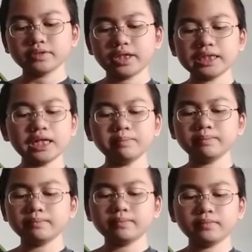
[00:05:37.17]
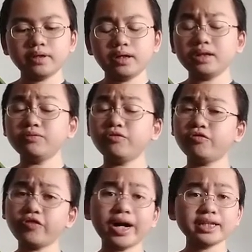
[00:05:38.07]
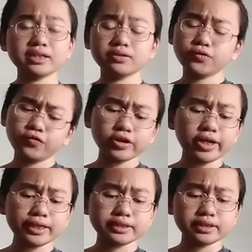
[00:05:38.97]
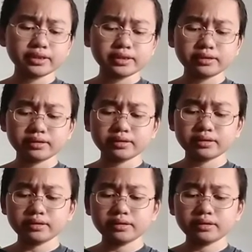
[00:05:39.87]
get up, and fight for your existence.